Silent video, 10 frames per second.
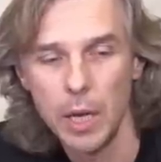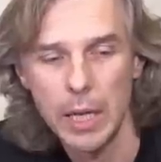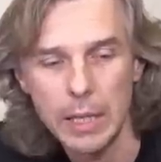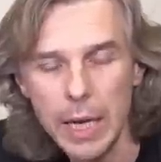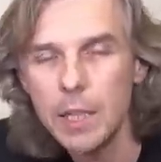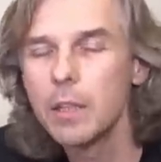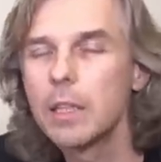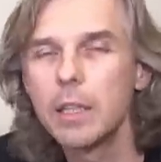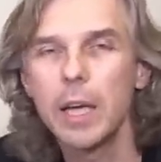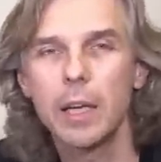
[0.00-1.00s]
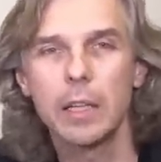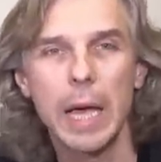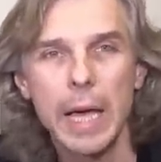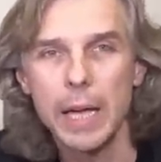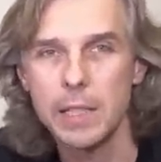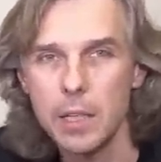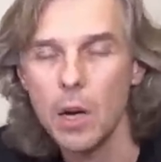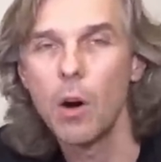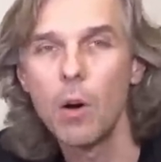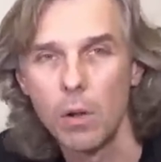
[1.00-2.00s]
And Canon and Nikon has it
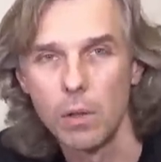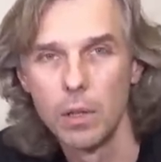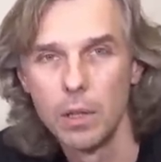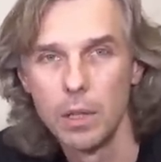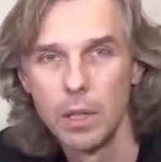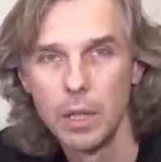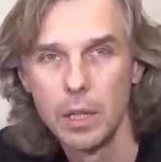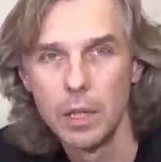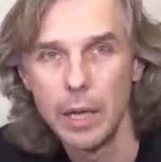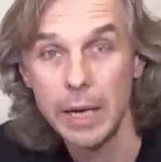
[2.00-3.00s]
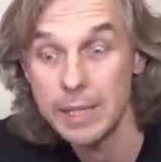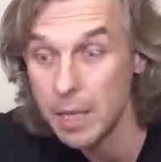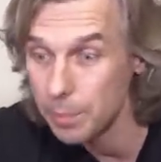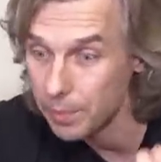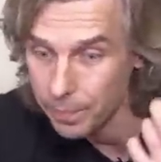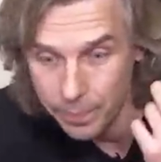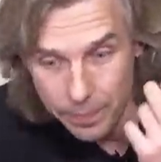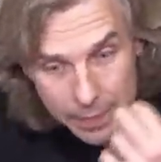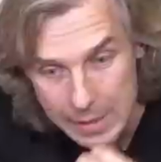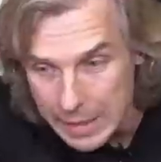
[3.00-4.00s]
all, except
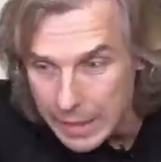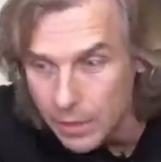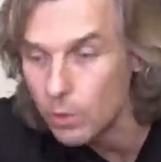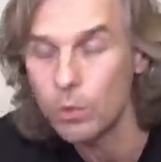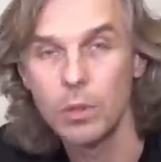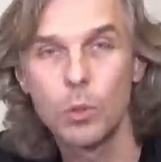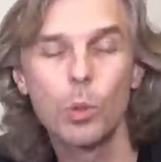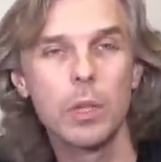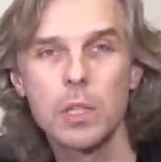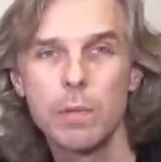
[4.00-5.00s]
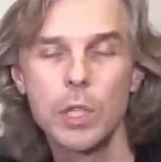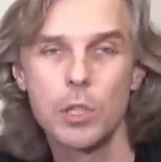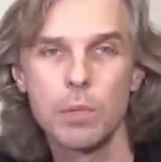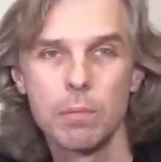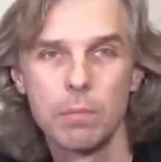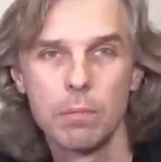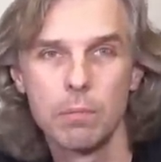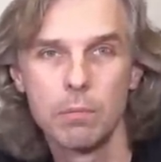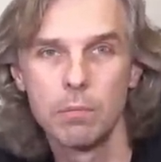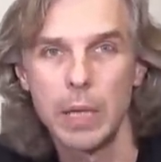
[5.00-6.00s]
they need to turn a switch
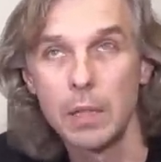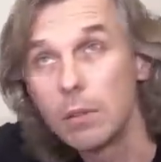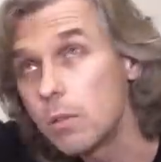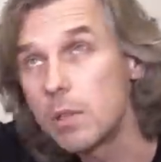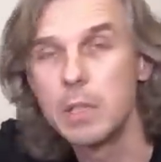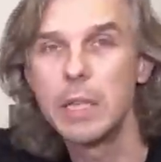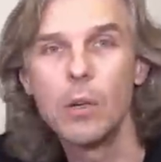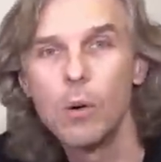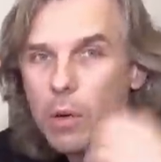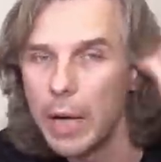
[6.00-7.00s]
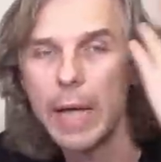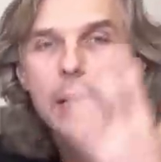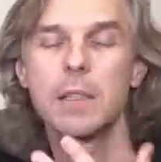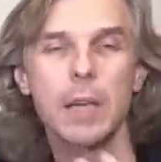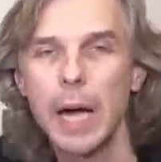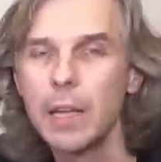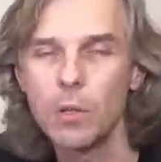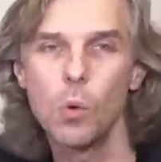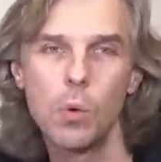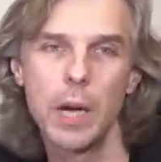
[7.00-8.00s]
in the CEO heads. I don't
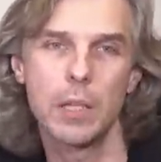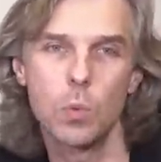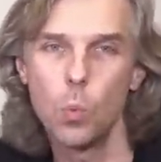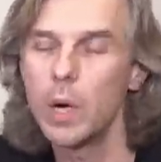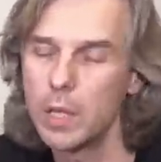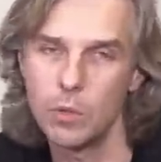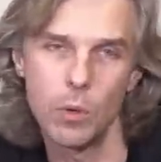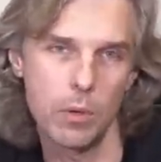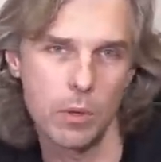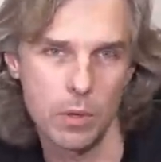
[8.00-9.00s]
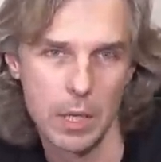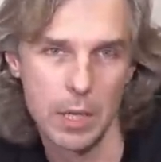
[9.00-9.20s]
know, guys, what is going on.